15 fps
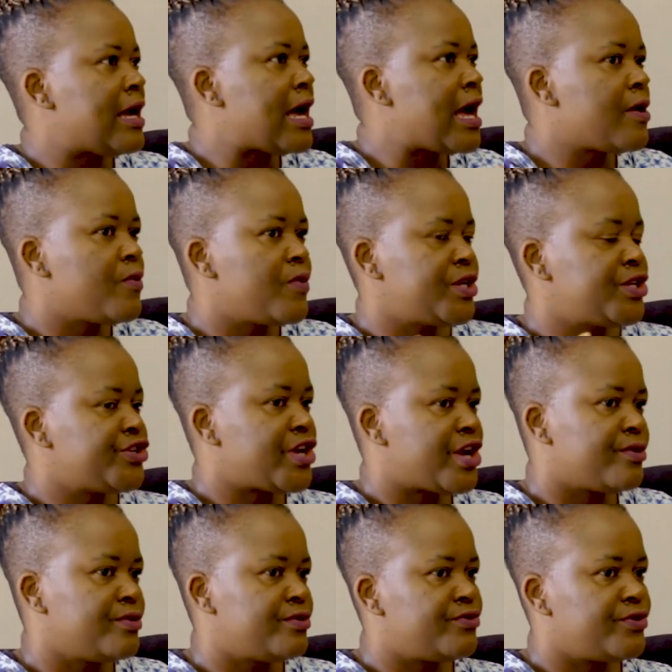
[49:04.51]
I wish I
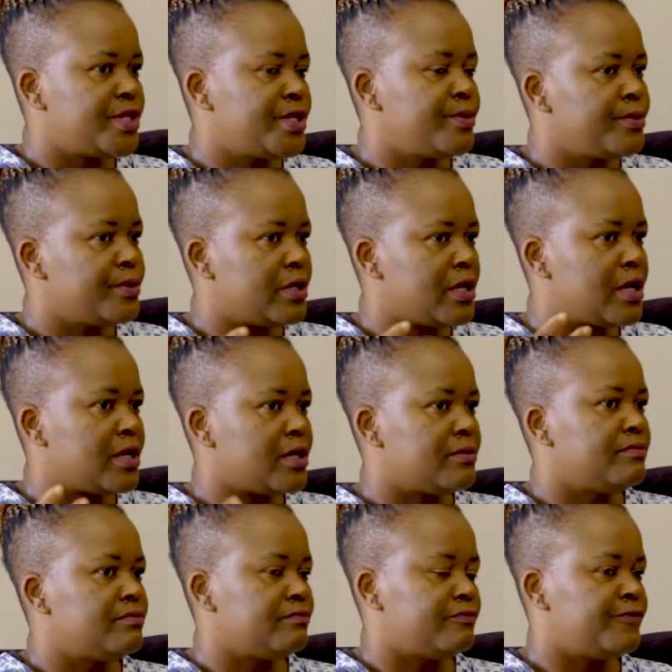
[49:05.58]
could really
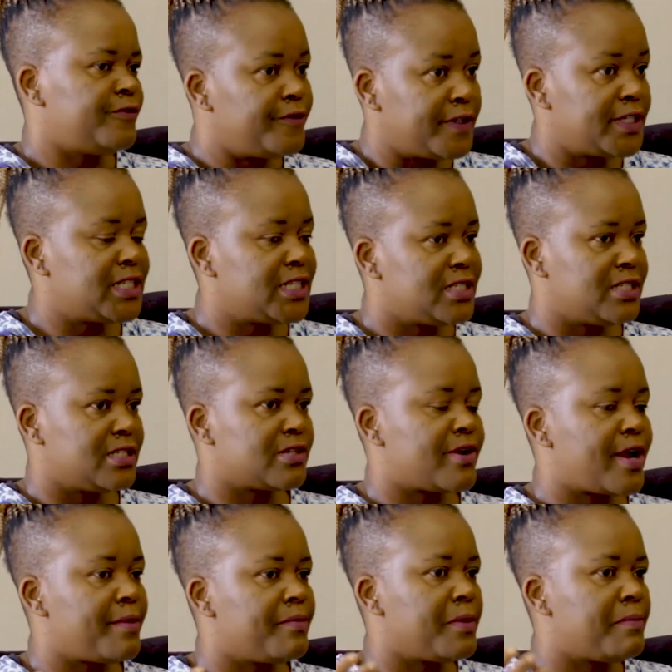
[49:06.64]
vividly
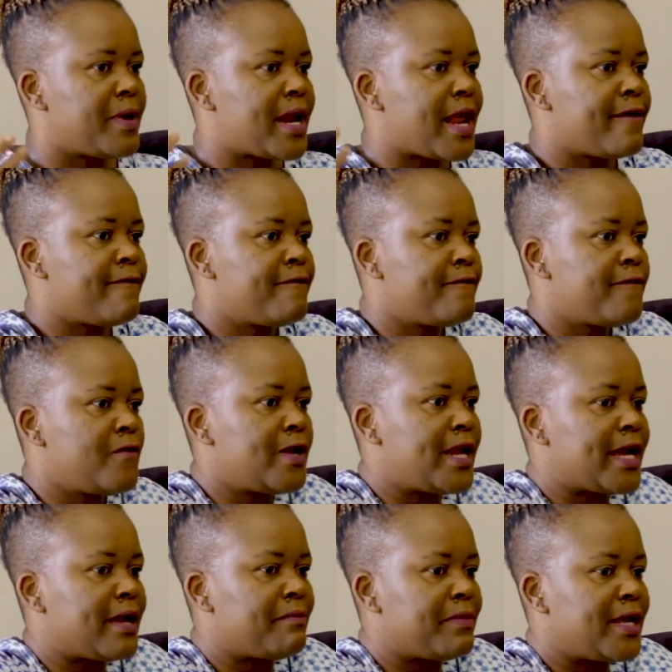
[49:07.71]
describe it, but I feel
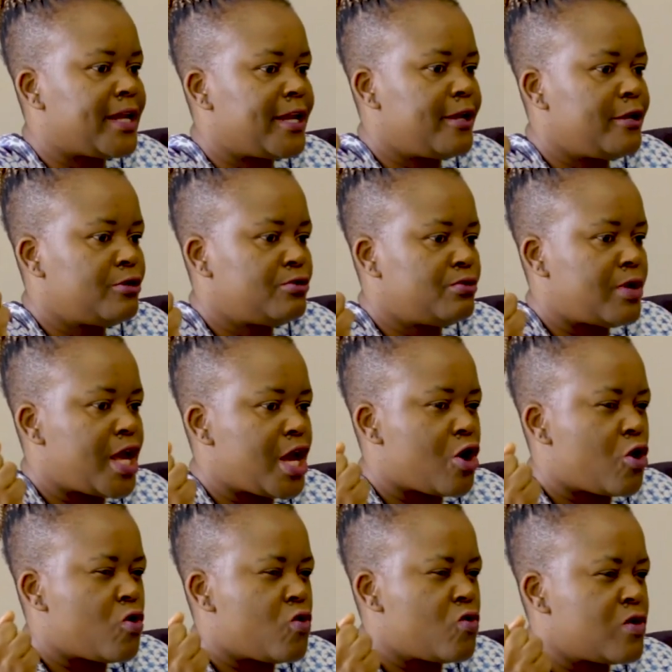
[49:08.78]
like I'm getting into a
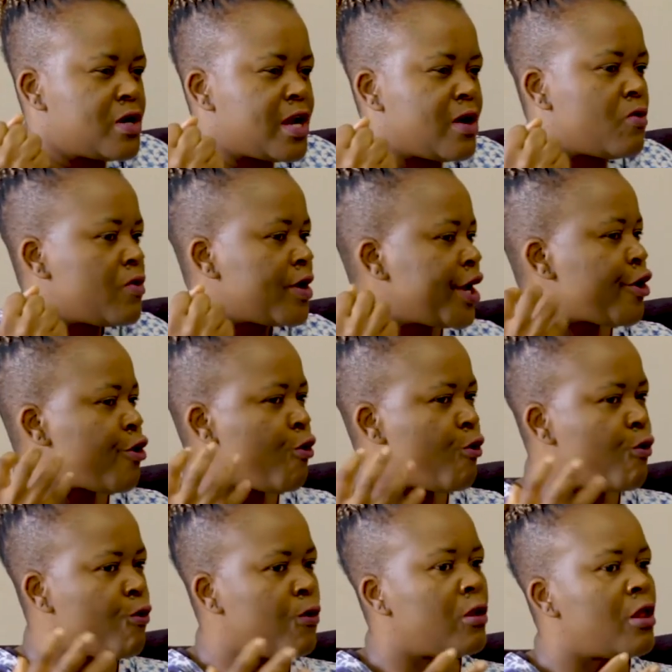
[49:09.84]
corner or a
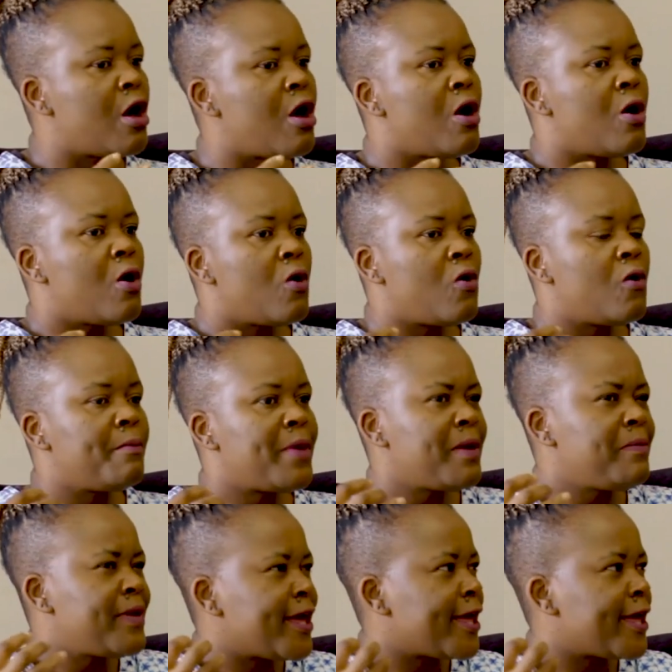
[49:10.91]
hole or maybe